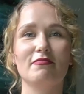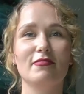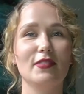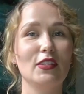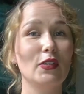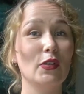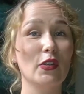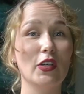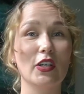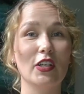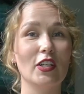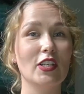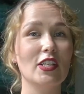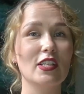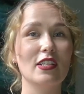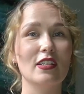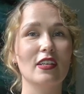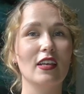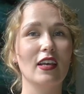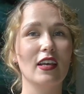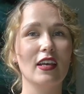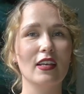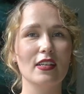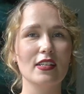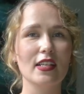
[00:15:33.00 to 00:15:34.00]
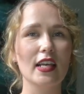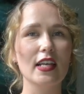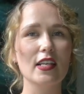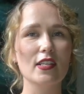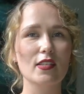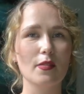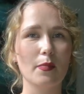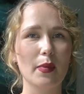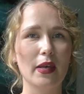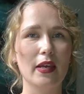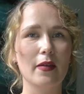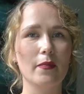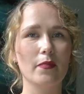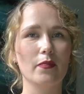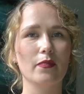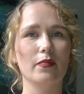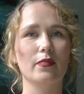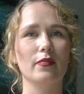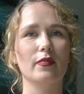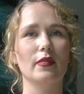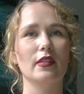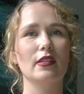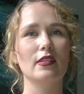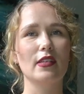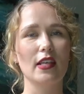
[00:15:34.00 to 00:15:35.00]
you're good. It takes a bit,
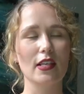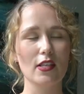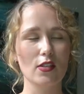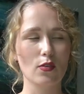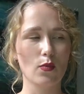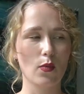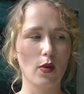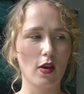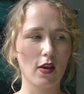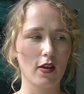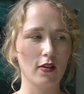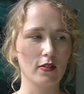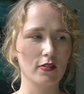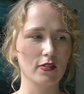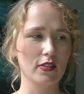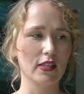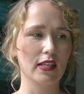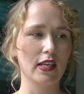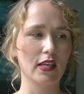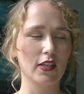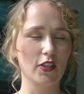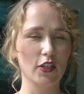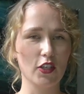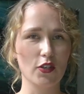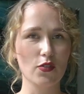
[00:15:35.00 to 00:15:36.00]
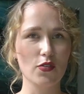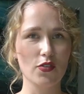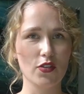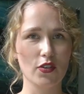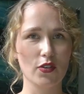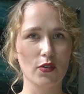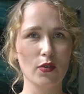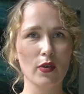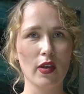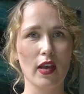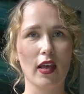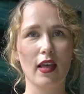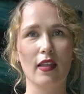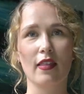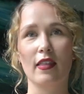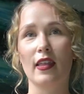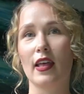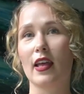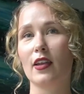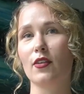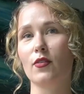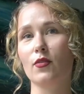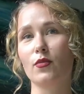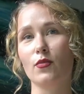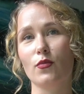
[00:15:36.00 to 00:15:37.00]
it takes a while to get used to, and
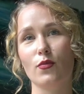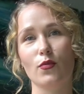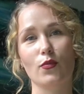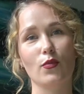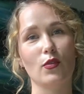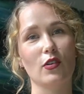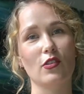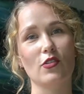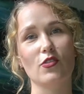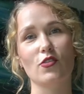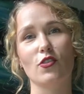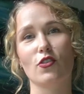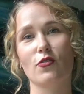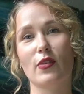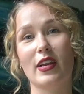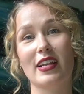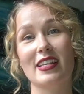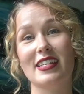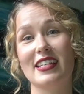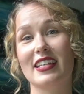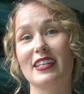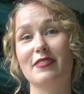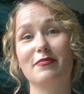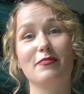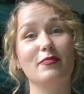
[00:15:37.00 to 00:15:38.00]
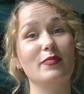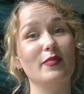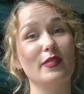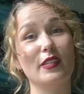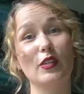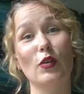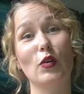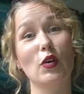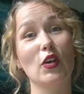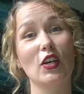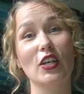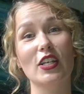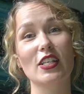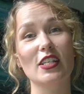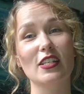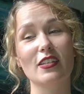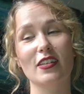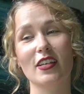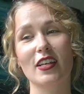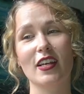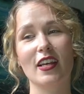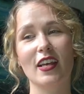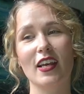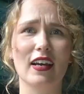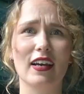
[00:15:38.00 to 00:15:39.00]
then once you're at it, you're good.
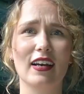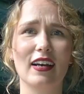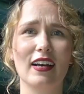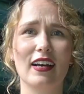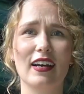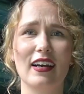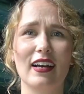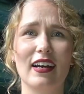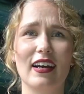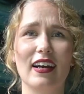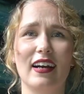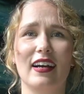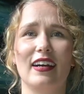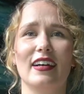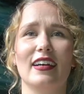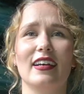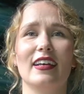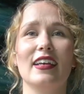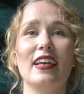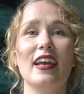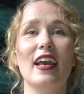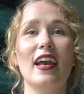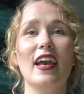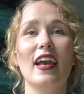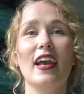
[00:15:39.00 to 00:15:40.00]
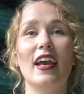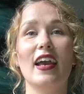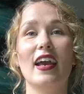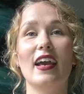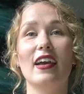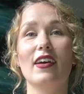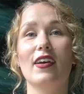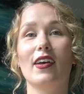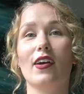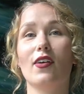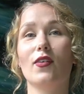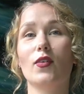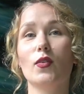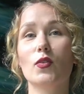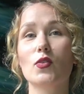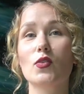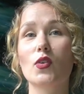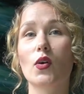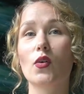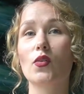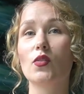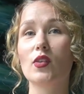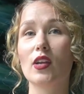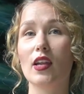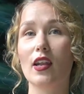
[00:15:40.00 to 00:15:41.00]
I
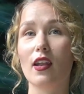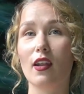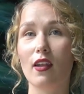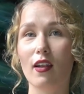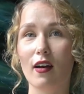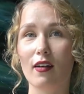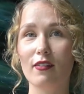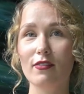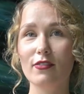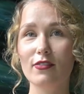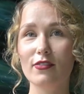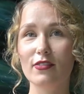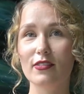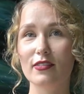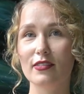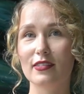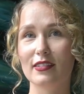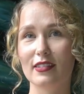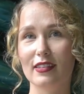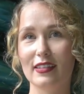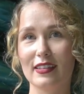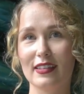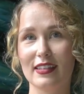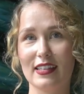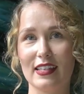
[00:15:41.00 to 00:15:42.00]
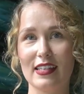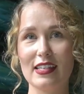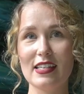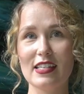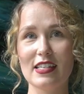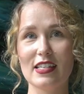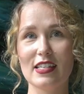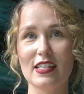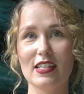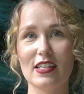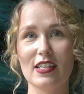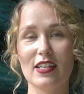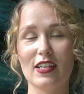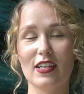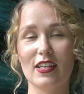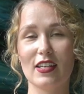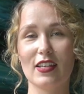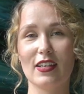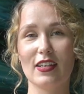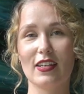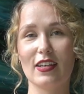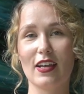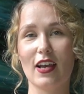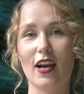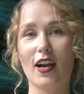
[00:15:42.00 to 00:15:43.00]
also love this
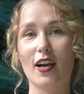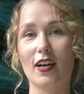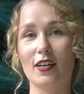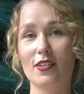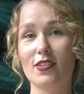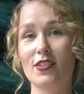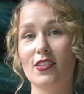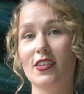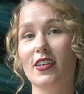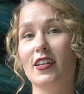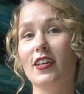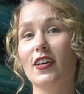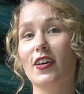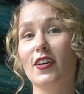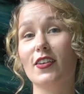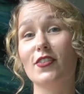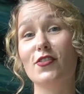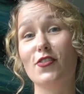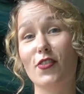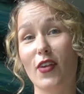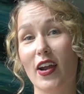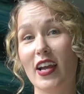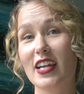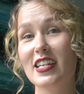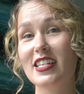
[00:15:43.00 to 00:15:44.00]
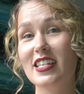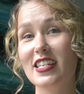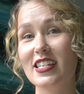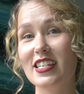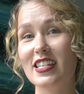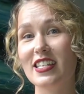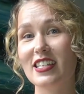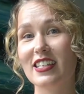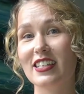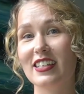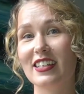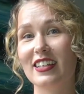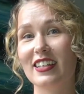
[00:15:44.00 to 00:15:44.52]
under a dress,